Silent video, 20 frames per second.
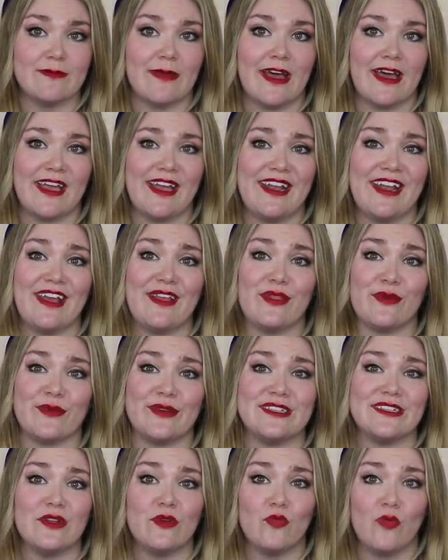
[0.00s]
mine and the
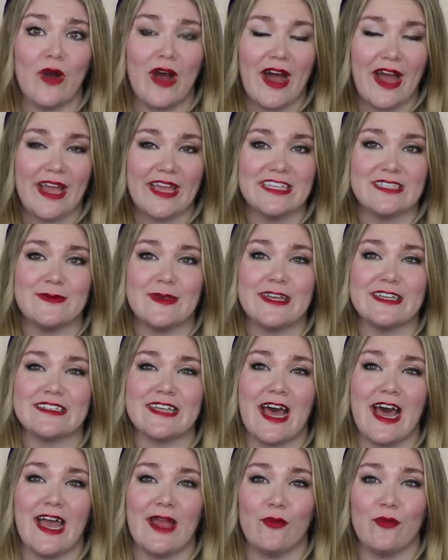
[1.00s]
reason why is because
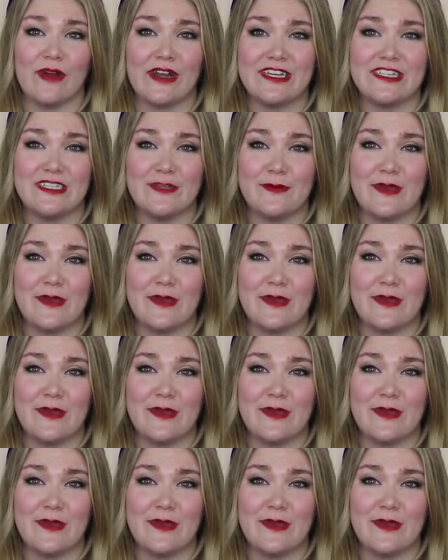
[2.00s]
I wanted